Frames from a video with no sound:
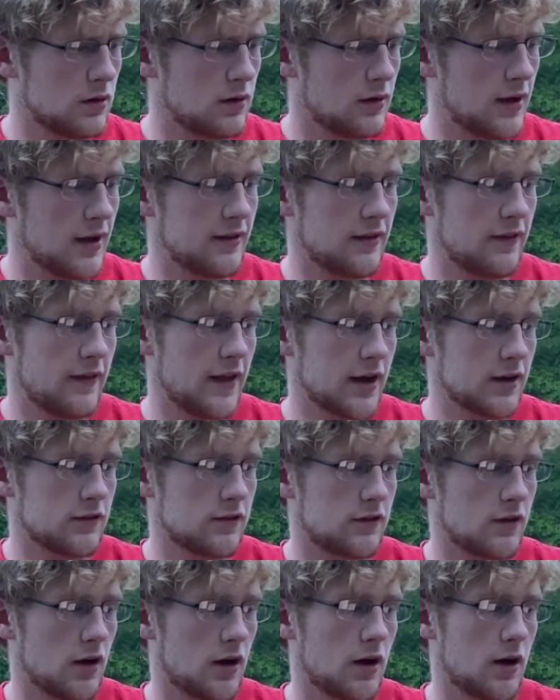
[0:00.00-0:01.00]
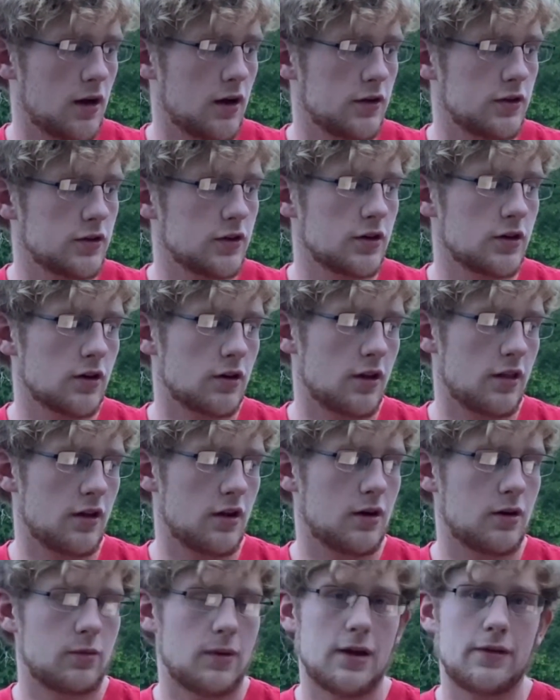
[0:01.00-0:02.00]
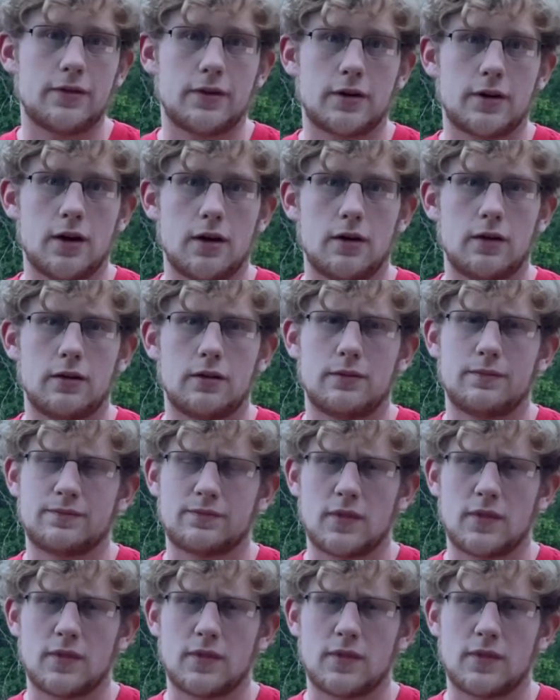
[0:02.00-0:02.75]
And then next, uh, you can go to the Raven Girl